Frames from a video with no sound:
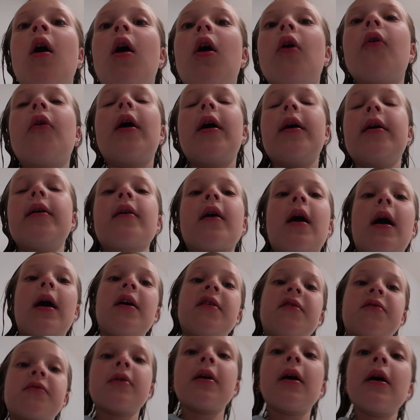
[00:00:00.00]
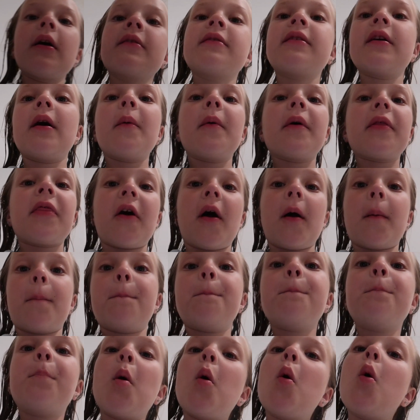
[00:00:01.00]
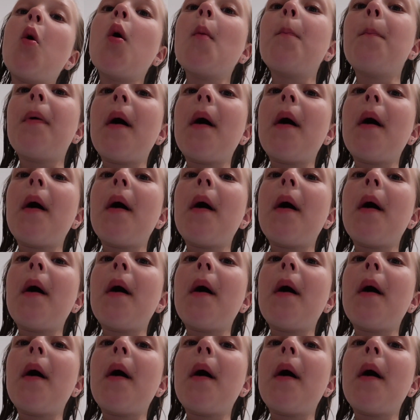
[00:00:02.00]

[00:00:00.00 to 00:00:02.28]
Alright, you guys, we are done with our pool